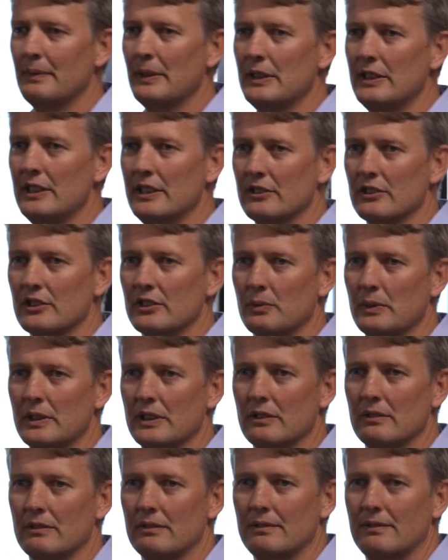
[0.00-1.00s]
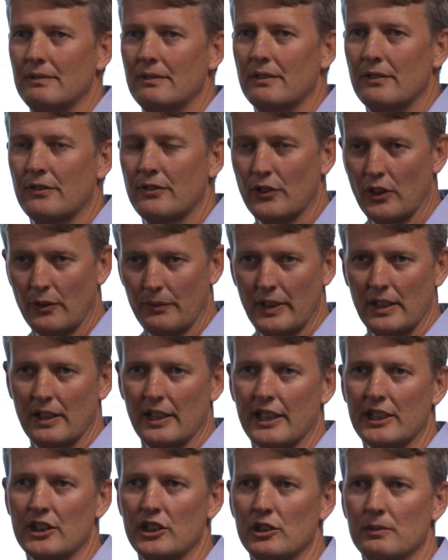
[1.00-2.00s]
per year as well from the
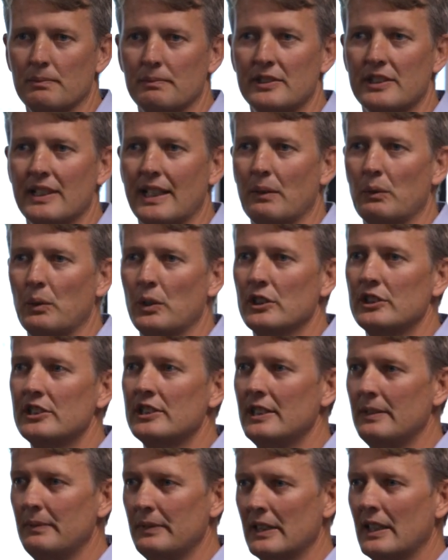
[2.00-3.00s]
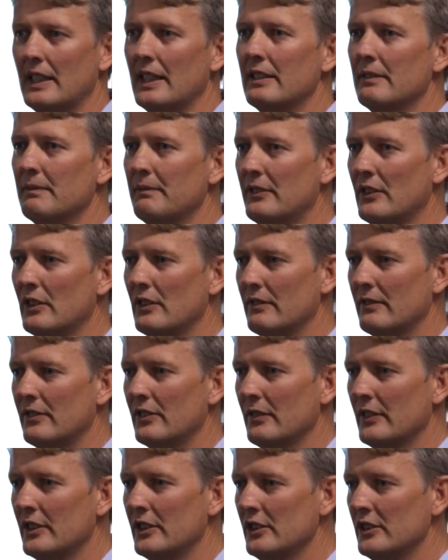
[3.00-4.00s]
legumes that were stimulated by,
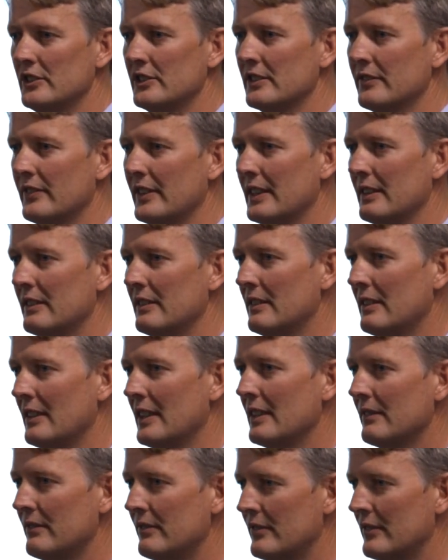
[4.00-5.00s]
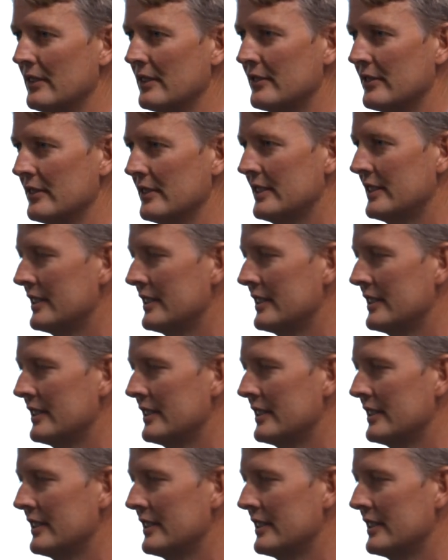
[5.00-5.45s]
from the use of that, that phosphorus.